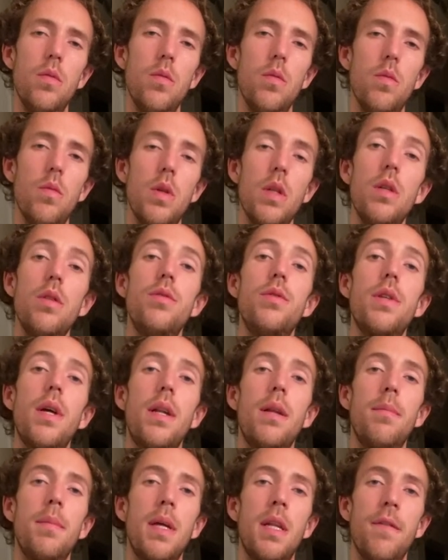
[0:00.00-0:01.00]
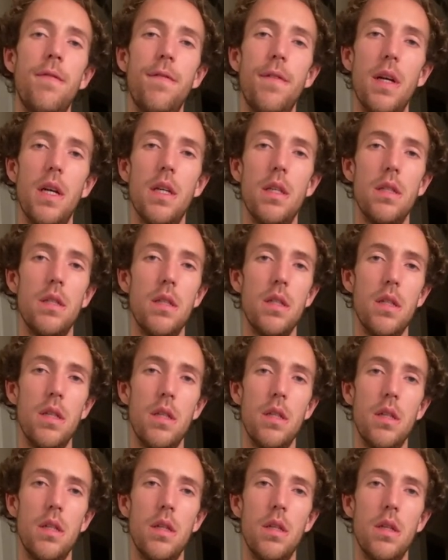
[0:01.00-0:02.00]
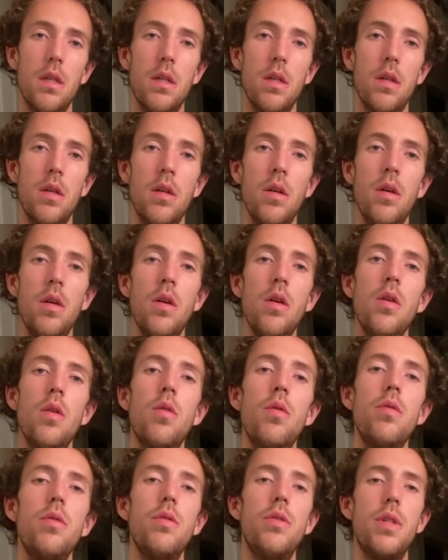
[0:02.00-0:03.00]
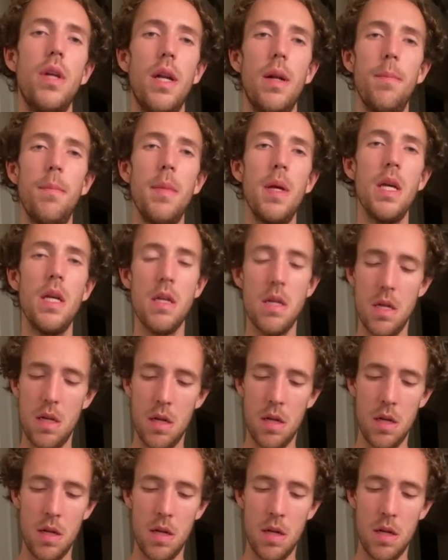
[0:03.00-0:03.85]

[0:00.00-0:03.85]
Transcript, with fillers: What are you trying to manifest? Who are you trying to meet?